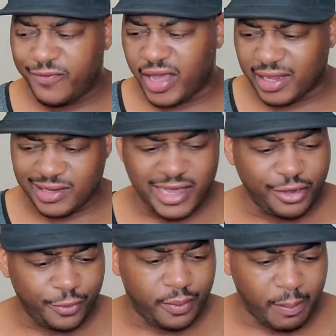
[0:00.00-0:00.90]
bit of like a
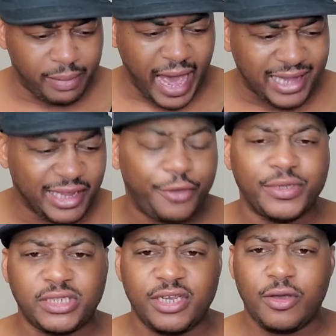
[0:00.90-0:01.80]
black
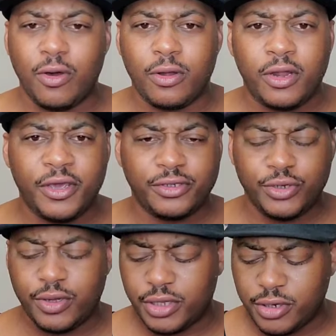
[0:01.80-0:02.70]
licorice thing going on here
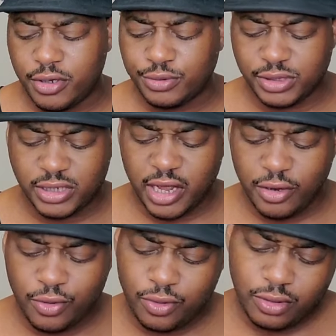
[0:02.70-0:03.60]
too on the nose, which is kind
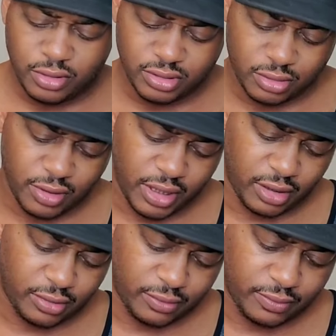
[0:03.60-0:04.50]
of cool. Just go ahead
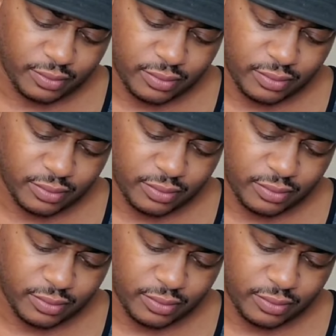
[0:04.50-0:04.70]
and